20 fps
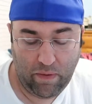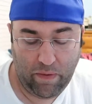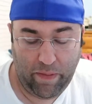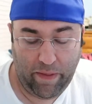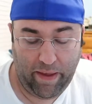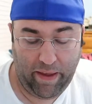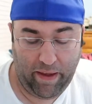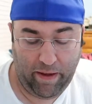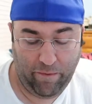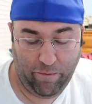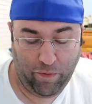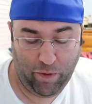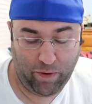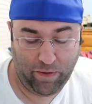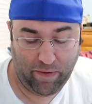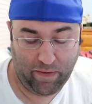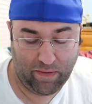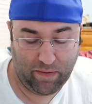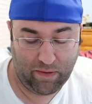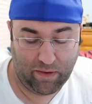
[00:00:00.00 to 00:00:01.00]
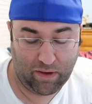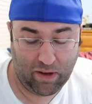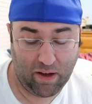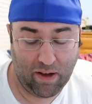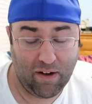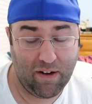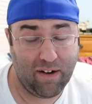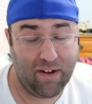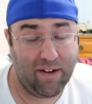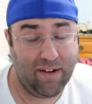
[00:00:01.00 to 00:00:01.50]
then versus
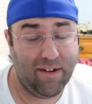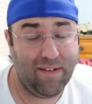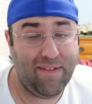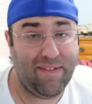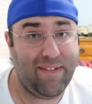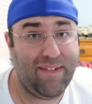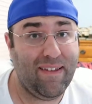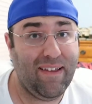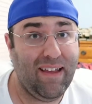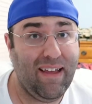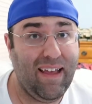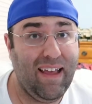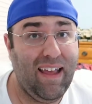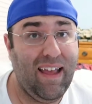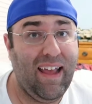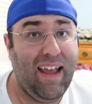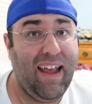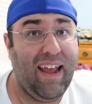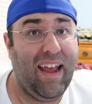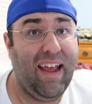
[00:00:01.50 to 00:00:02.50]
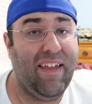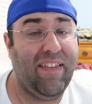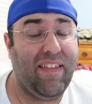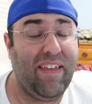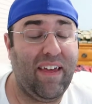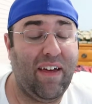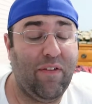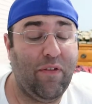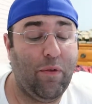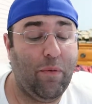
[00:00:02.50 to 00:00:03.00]
cards, and
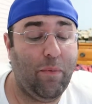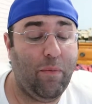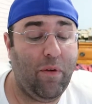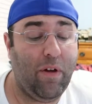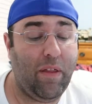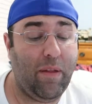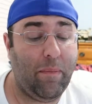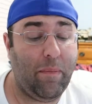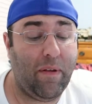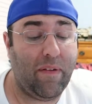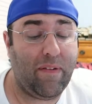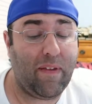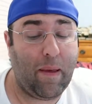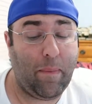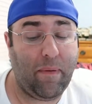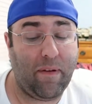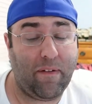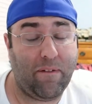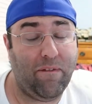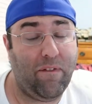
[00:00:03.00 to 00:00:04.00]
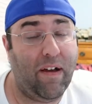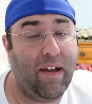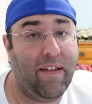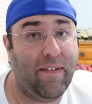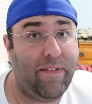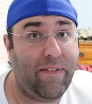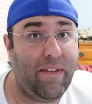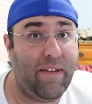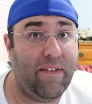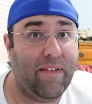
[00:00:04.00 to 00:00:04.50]
they have one of the most epic
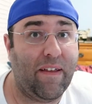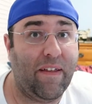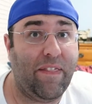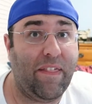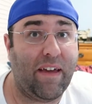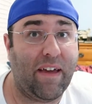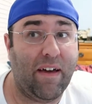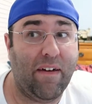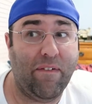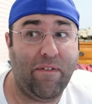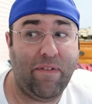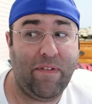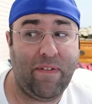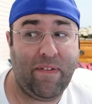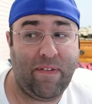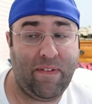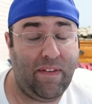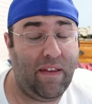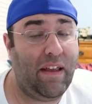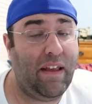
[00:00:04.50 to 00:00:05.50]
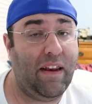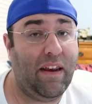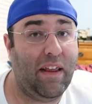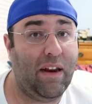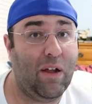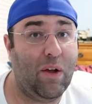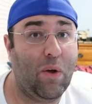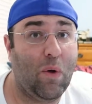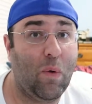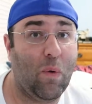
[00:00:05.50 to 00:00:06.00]
fight scenes I think I've seen
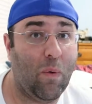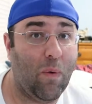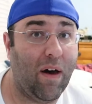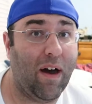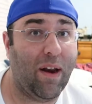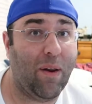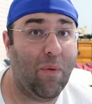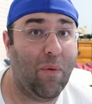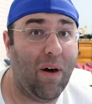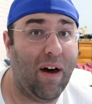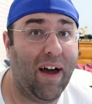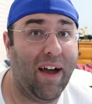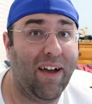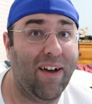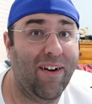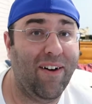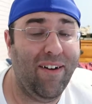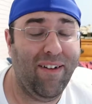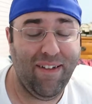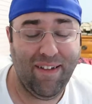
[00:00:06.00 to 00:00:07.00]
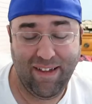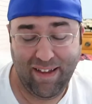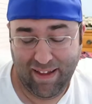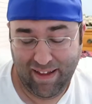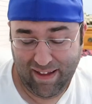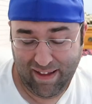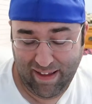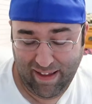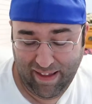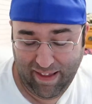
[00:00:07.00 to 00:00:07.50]
in quite a while.
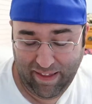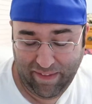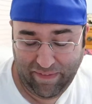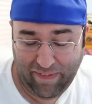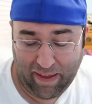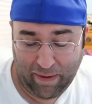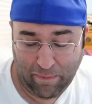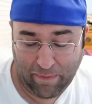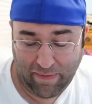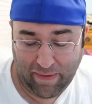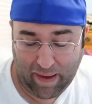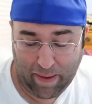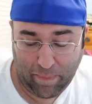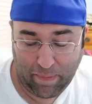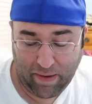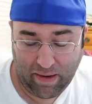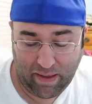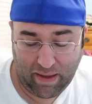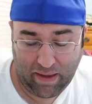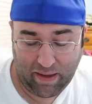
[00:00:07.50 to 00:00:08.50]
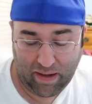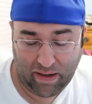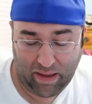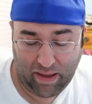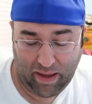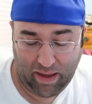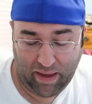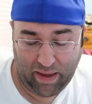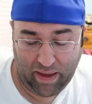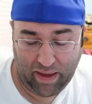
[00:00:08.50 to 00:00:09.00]
That was happening,
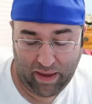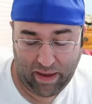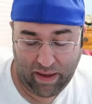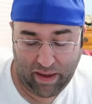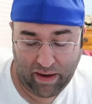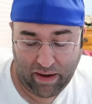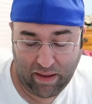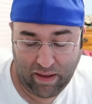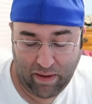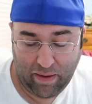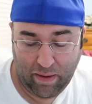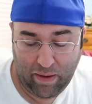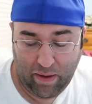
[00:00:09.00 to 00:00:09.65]
and